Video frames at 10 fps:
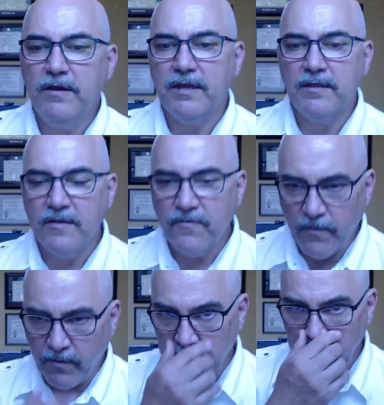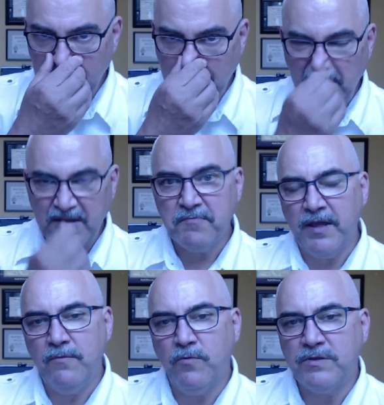at this formula, let me
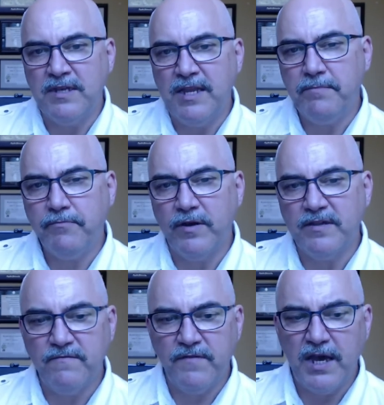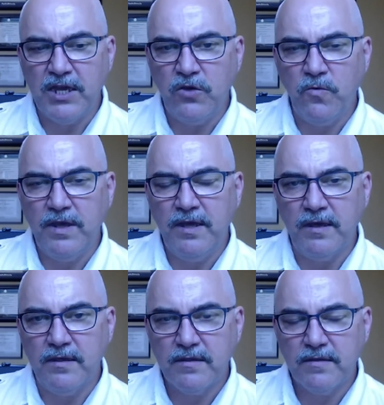explain what the net present value
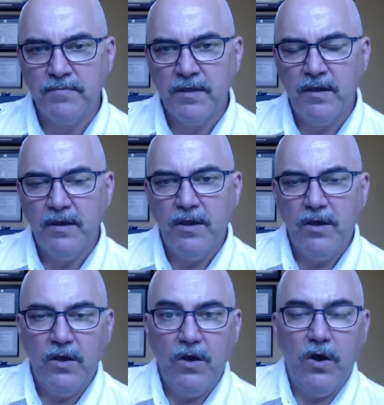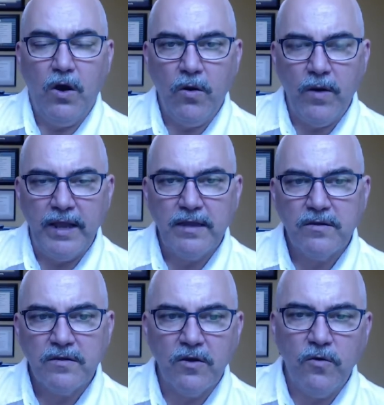is. All right,
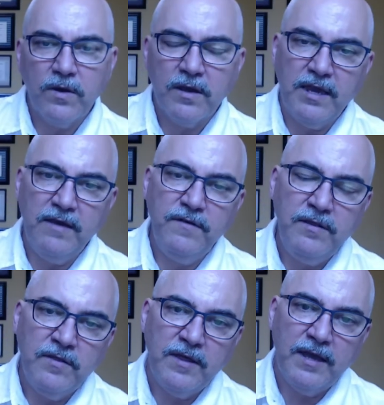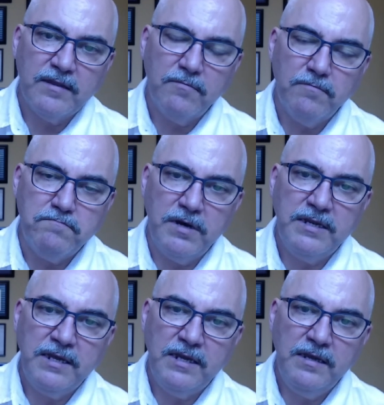so given that
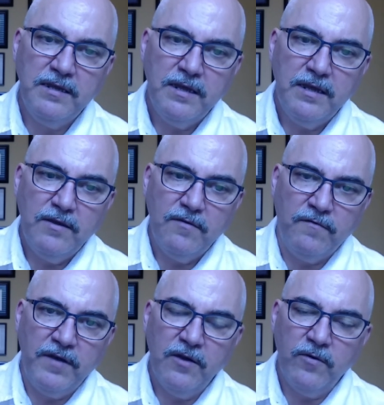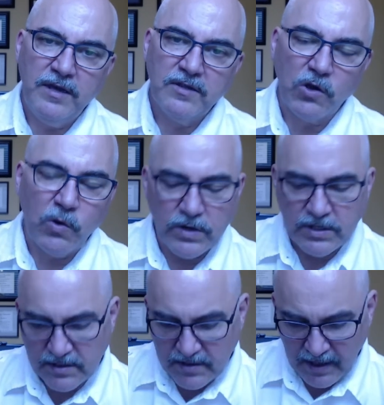money varies according
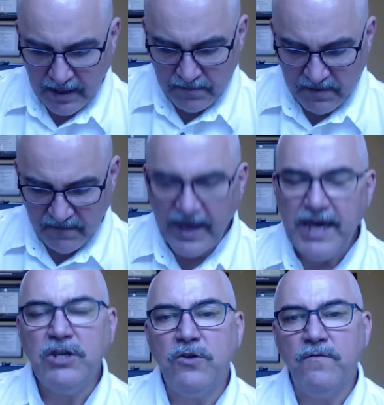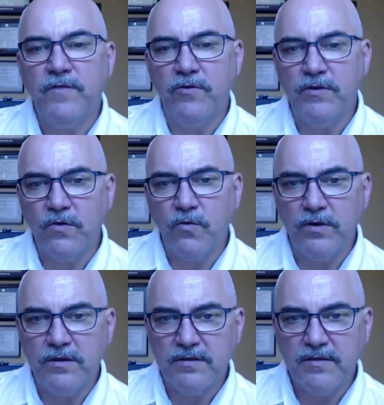to time, the value varies
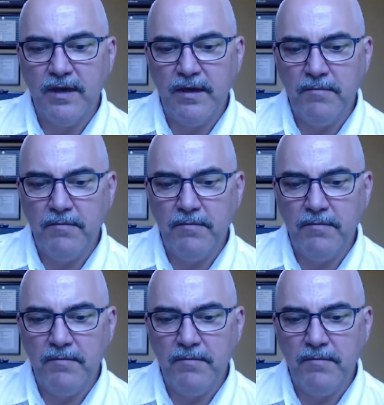according to time.